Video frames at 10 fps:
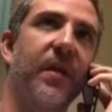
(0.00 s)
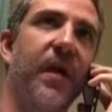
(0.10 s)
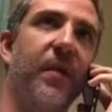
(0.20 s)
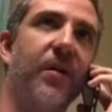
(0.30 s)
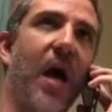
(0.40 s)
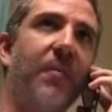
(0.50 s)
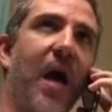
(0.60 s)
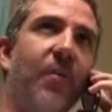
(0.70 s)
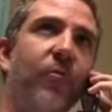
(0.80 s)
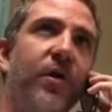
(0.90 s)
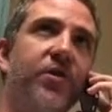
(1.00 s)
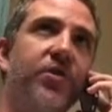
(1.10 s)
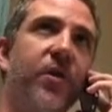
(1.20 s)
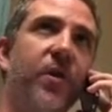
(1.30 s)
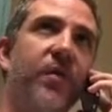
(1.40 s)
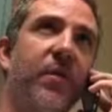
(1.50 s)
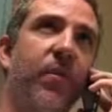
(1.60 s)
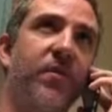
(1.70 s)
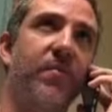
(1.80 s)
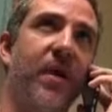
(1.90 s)
I mean, I'm reassured that it
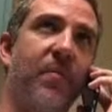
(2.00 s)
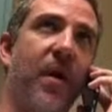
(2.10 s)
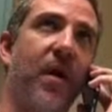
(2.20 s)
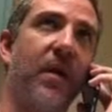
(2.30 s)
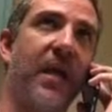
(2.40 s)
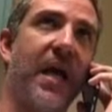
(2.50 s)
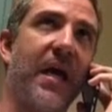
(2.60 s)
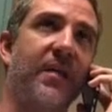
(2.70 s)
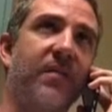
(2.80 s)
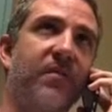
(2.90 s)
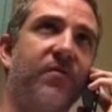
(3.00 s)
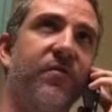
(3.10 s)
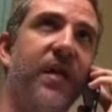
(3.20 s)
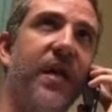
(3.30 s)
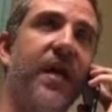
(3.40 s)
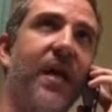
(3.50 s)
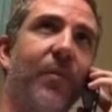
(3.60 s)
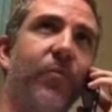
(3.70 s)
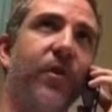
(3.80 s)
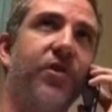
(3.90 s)
wasn't metabolically active, and
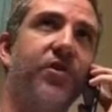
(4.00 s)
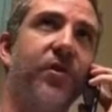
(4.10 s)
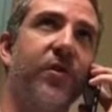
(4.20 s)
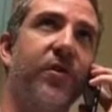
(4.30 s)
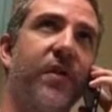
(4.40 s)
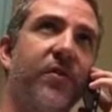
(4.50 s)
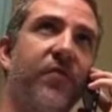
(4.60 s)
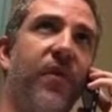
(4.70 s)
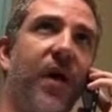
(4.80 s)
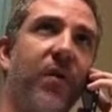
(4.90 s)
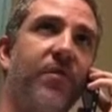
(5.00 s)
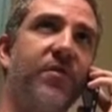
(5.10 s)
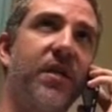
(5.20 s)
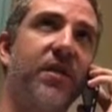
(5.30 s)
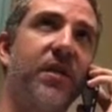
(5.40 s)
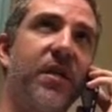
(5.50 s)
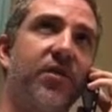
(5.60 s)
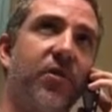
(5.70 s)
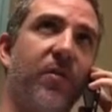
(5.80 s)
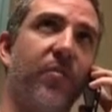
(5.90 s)
I'm reassured that the follow-up CT
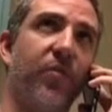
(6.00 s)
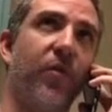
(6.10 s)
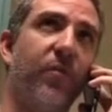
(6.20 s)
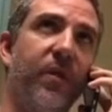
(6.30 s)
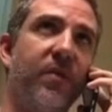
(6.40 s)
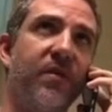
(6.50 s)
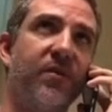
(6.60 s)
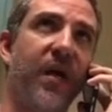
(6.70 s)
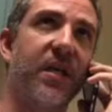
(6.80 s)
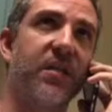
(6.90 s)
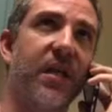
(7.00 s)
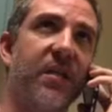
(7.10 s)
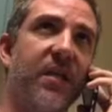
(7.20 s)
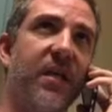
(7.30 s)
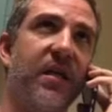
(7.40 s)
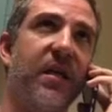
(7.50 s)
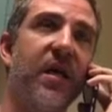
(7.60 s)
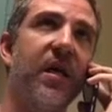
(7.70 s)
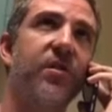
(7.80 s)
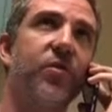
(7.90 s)
showed improvement in the size of that thing.
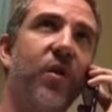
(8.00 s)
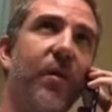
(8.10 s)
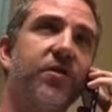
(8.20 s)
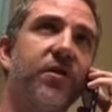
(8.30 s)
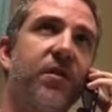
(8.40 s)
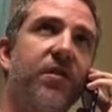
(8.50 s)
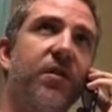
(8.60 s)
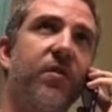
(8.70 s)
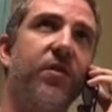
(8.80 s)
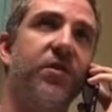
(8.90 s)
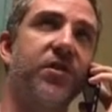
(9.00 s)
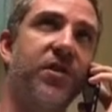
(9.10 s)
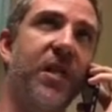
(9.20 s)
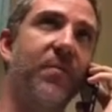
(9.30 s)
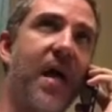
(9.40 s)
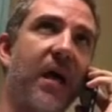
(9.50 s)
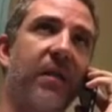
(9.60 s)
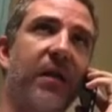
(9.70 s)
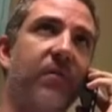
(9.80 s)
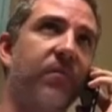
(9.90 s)
So what I was going to do is just see him back
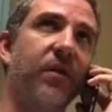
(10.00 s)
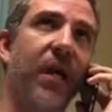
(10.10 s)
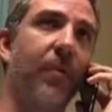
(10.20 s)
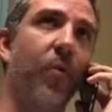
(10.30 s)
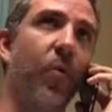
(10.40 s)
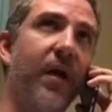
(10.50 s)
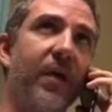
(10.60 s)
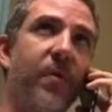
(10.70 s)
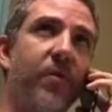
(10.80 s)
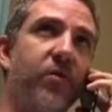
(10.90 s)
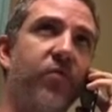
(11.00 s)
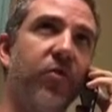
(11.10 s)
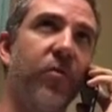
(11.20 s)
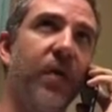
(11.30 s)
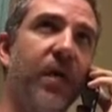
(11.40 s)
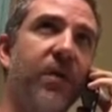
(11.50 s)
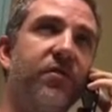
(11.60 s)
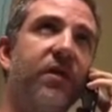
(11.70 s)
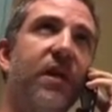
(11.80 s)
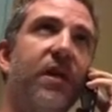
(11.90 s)
like in a couple of weeks, maybe 2-3 weeks,